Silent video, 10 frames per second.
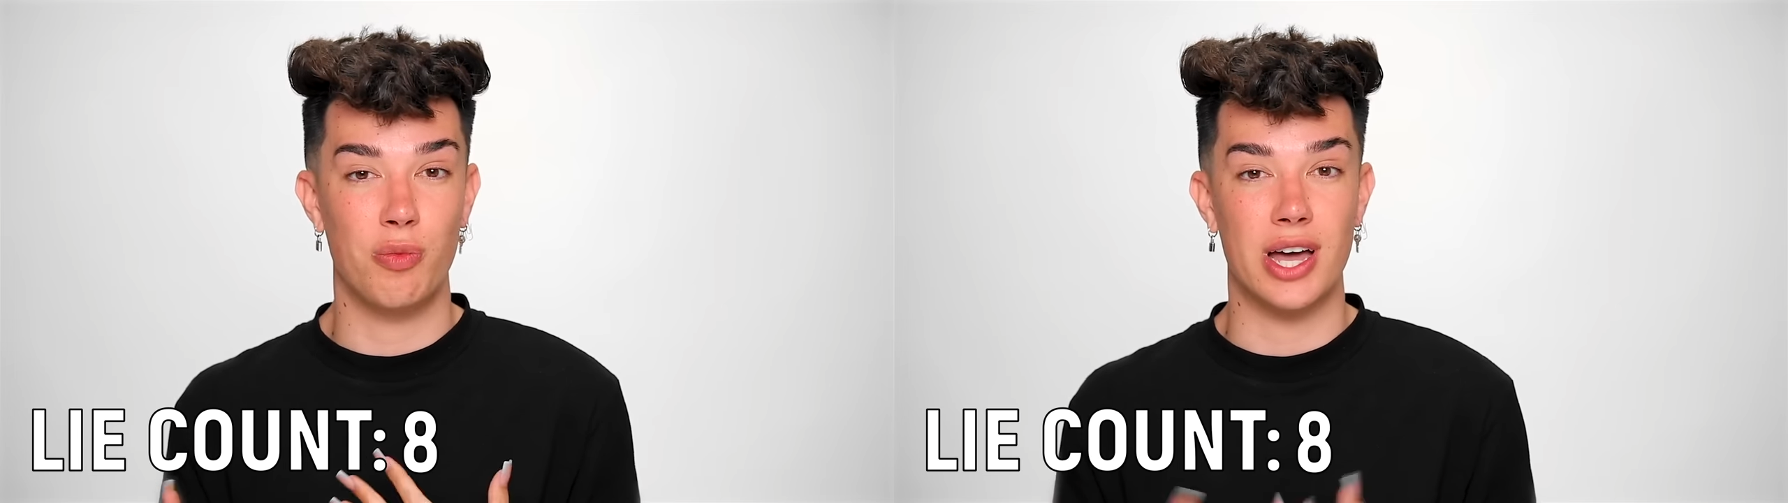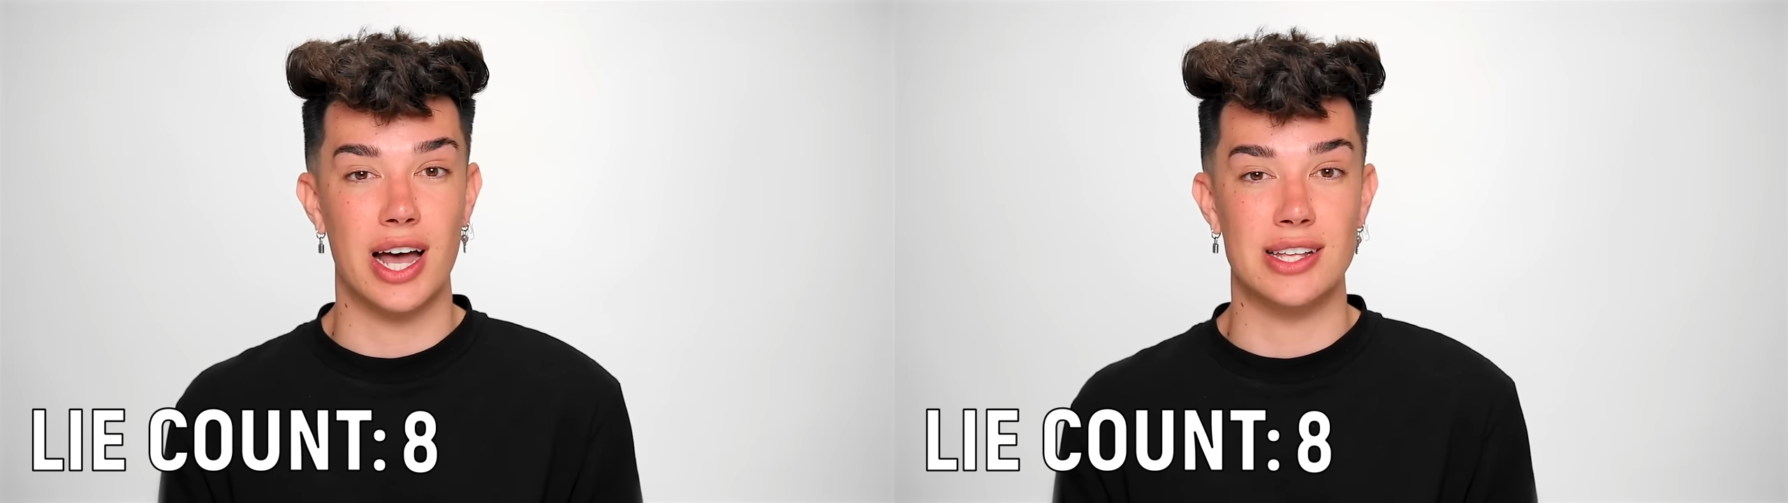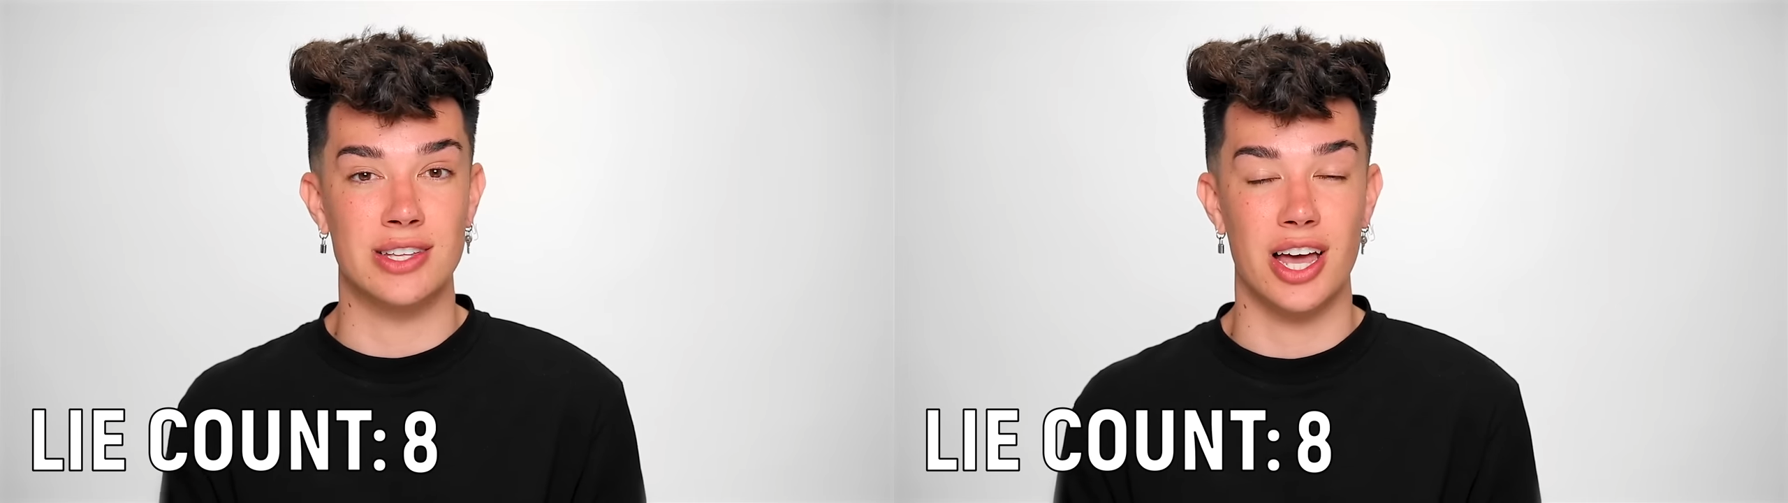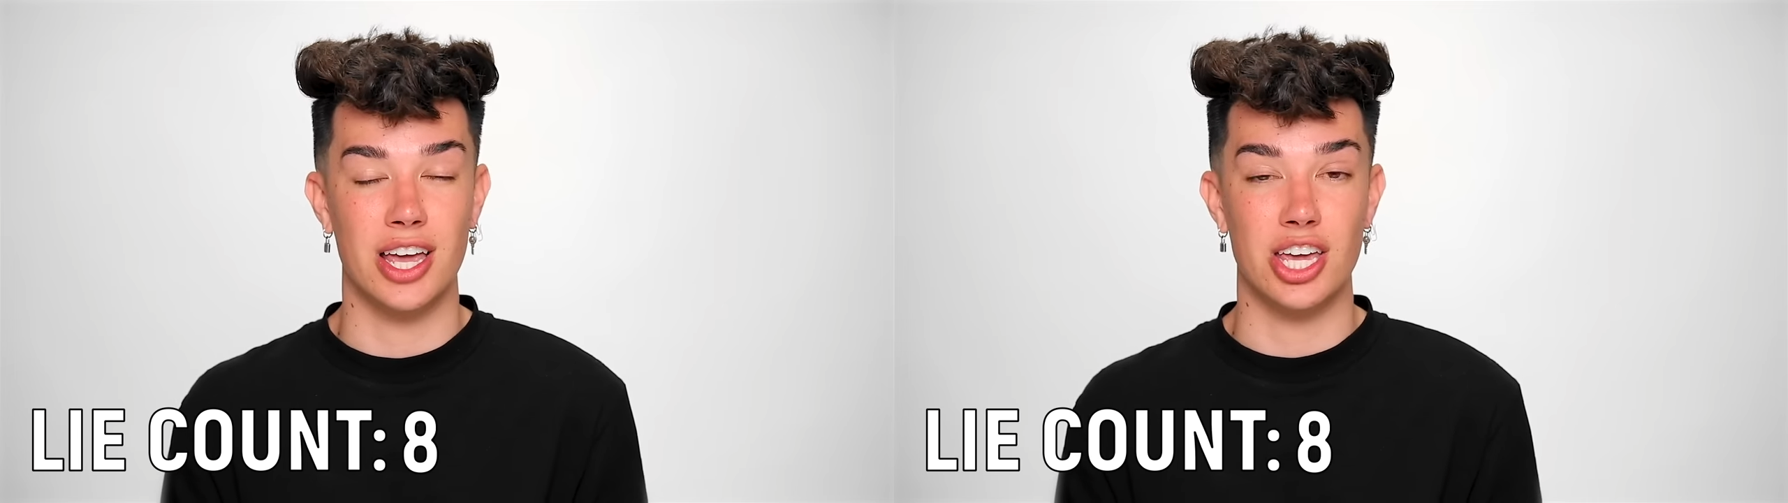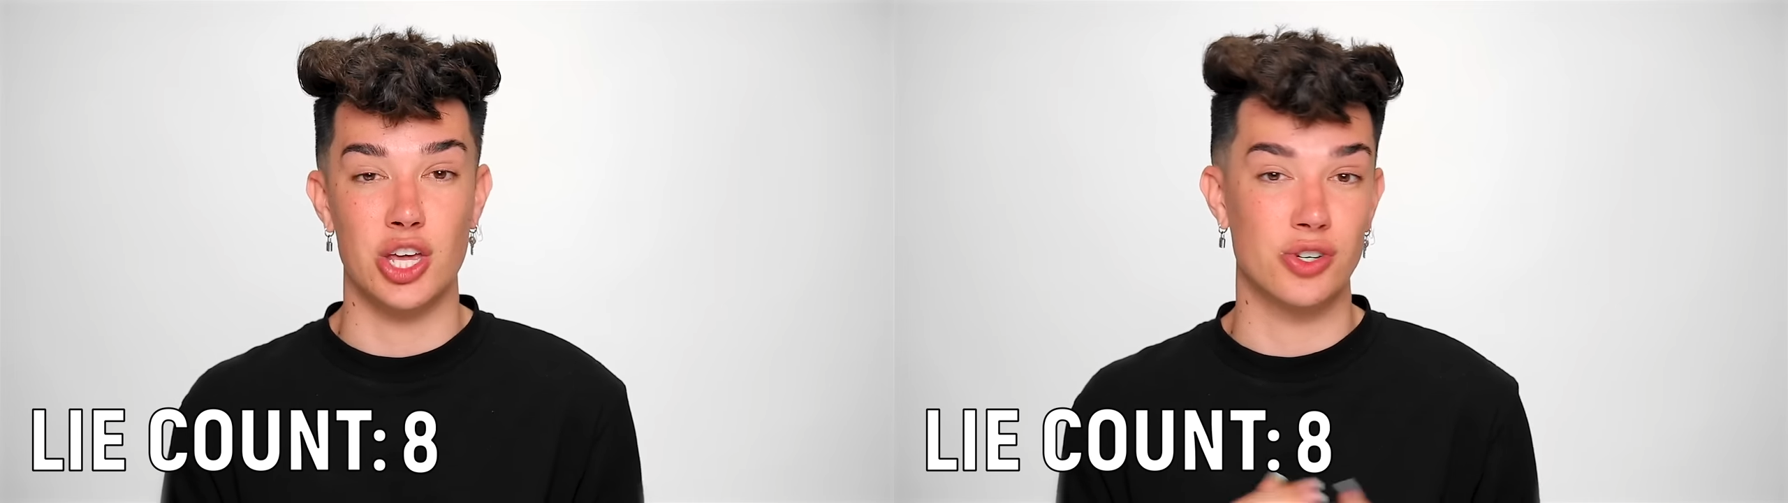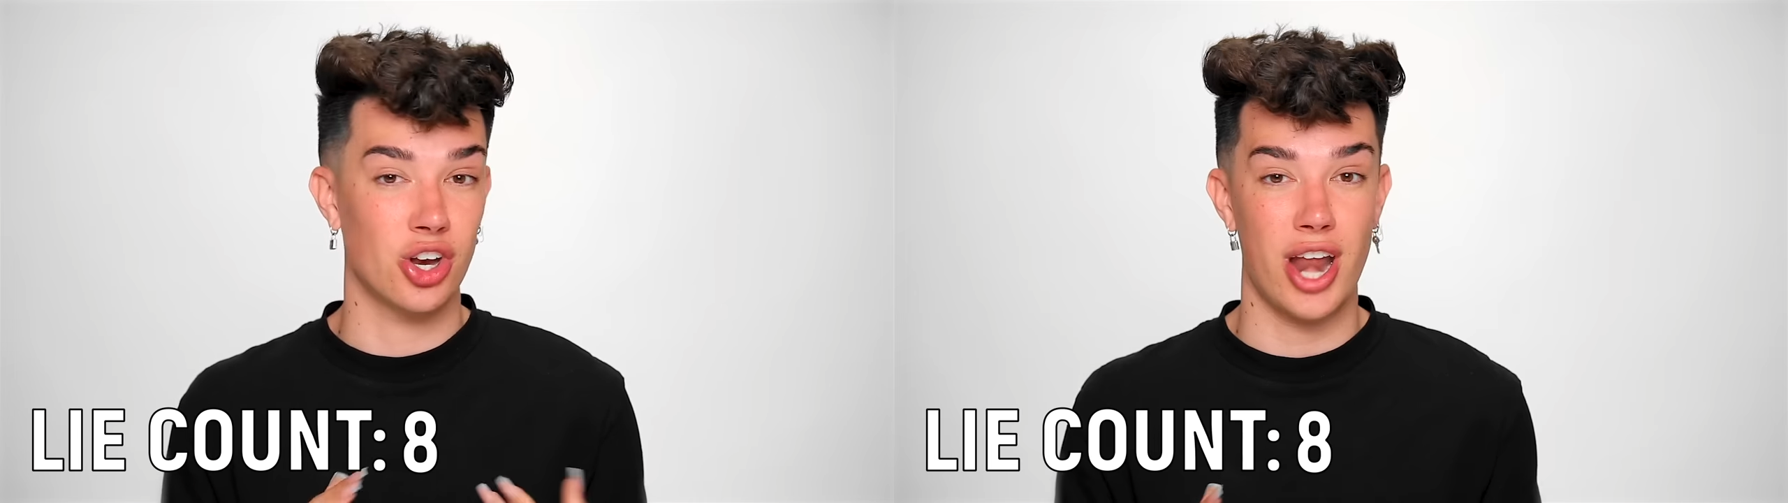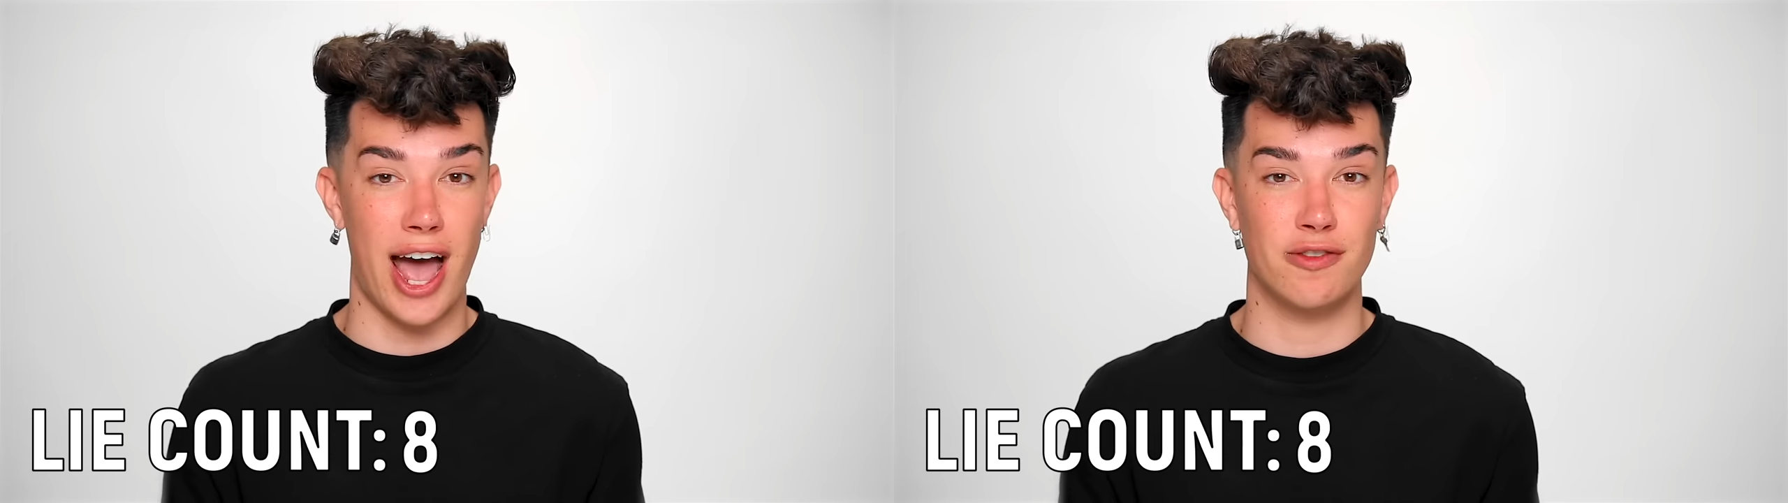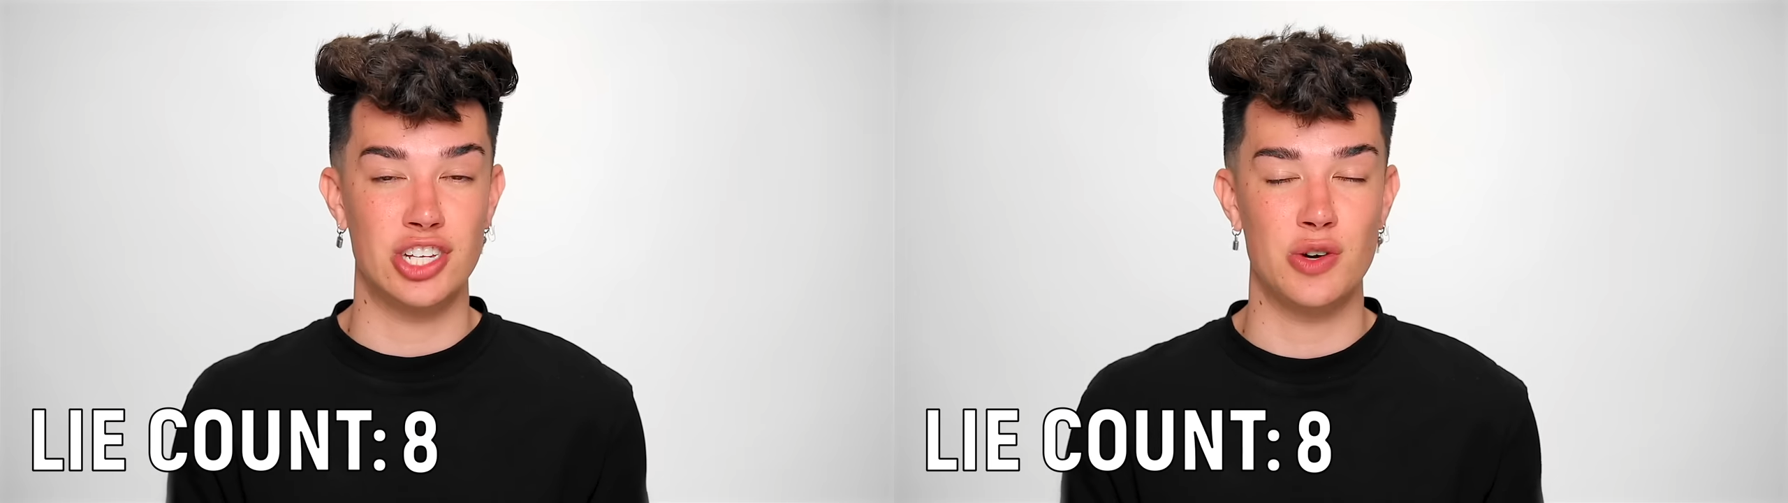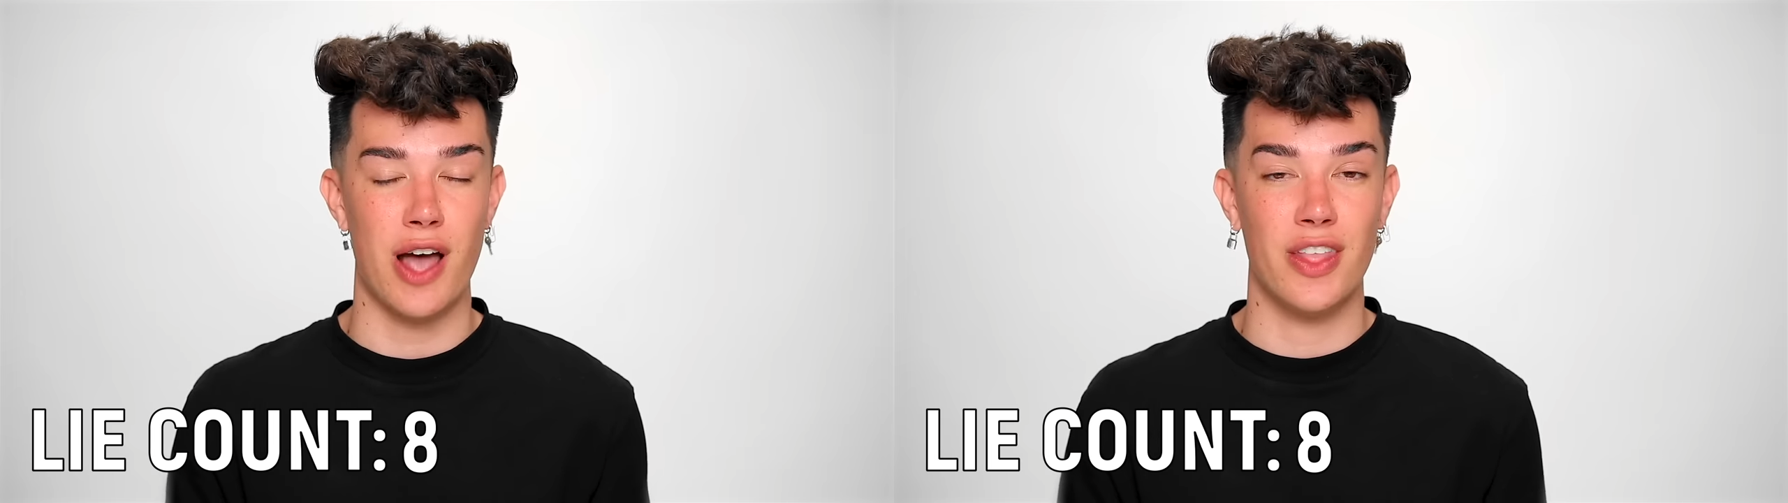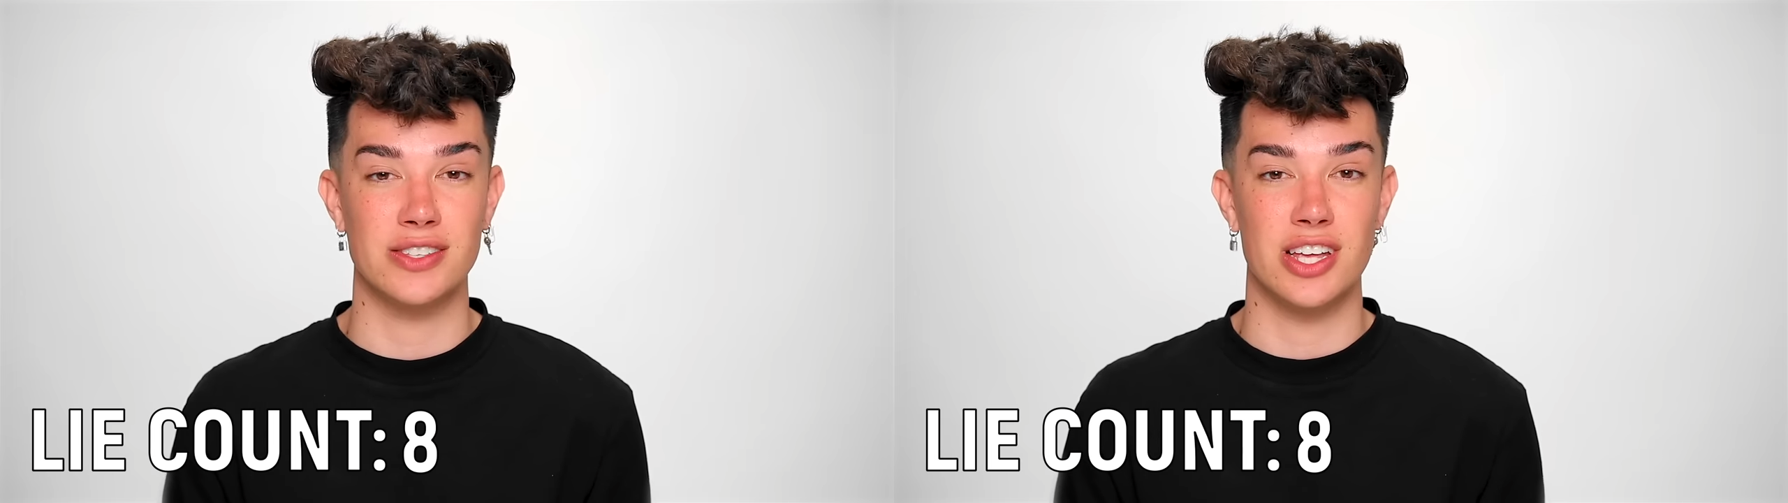because you shouldn't have to,
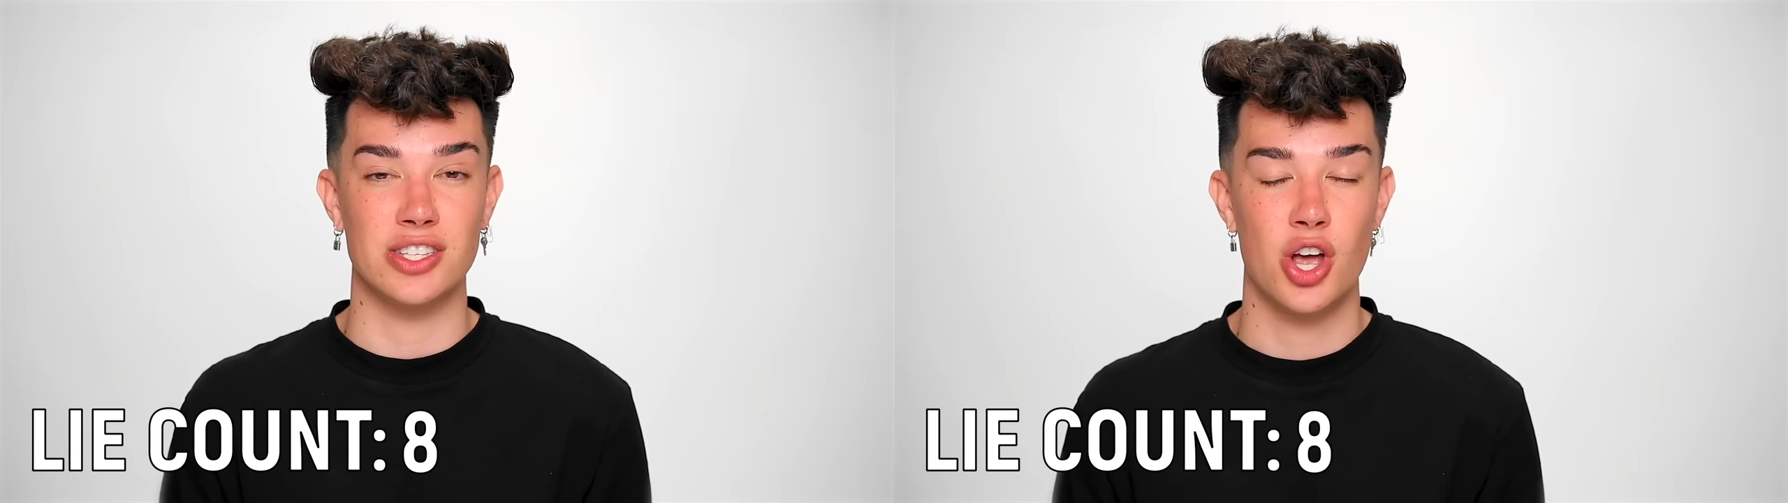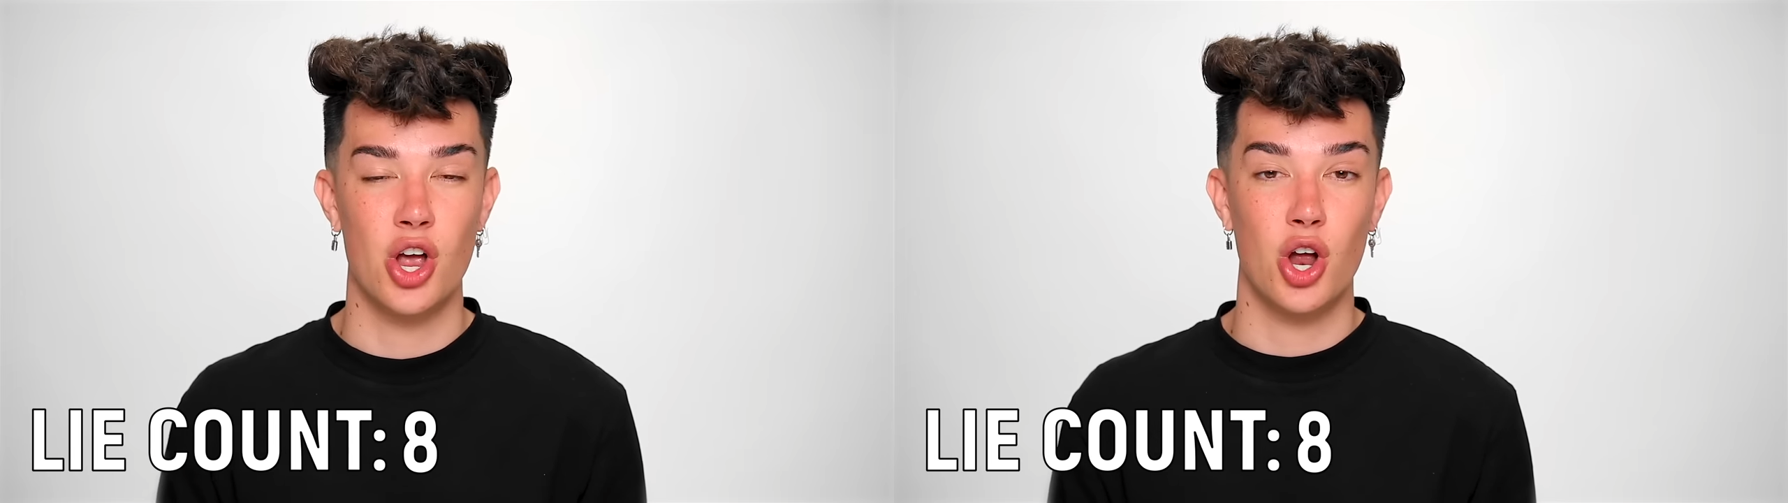and this is